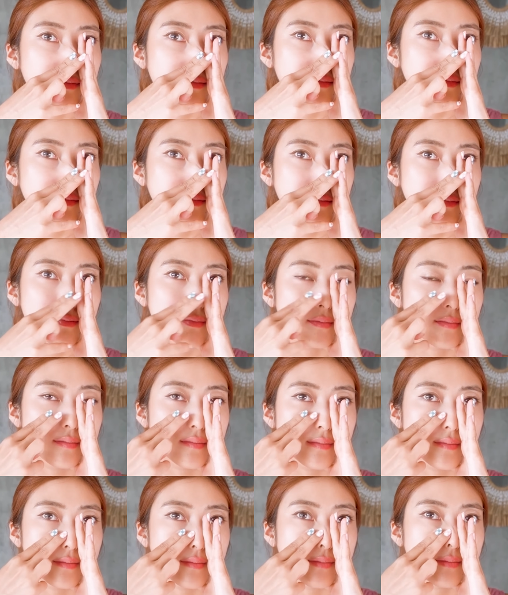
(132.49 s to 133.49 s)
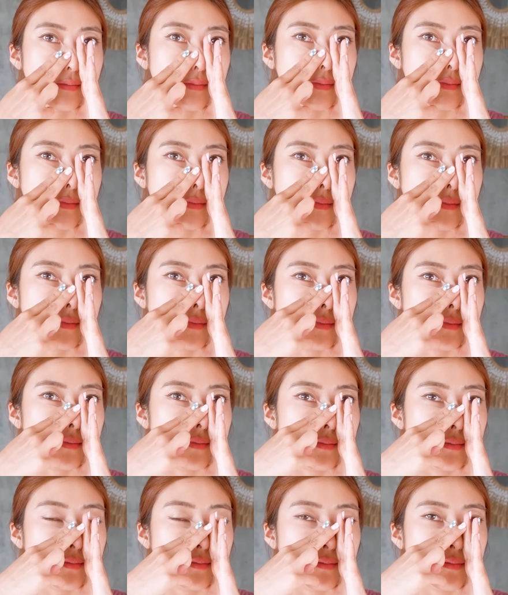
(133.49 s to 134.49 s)
we're gonna switch and
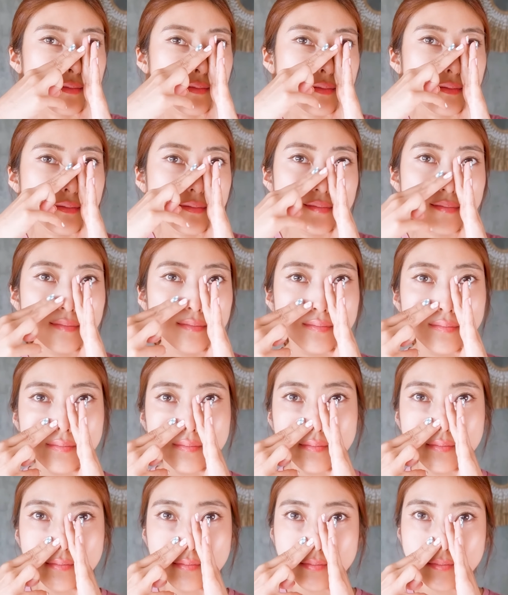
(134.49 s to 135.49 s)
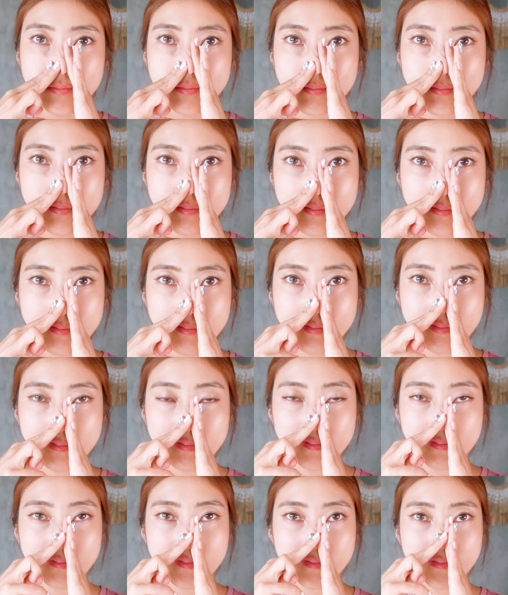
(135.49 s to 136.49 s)
focus on the right side. Repeat
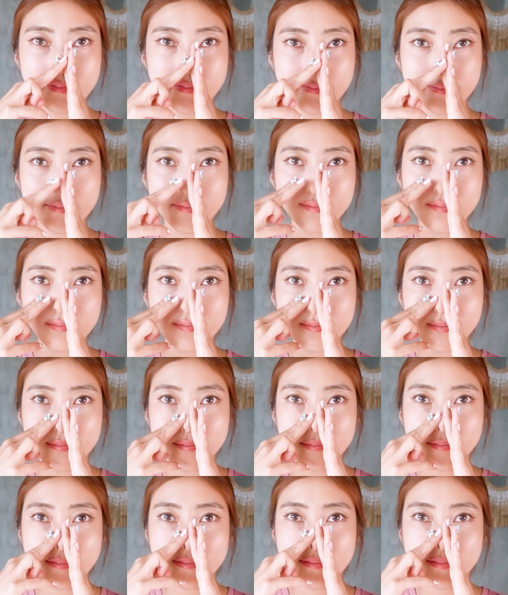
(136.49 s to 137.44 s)
this movement.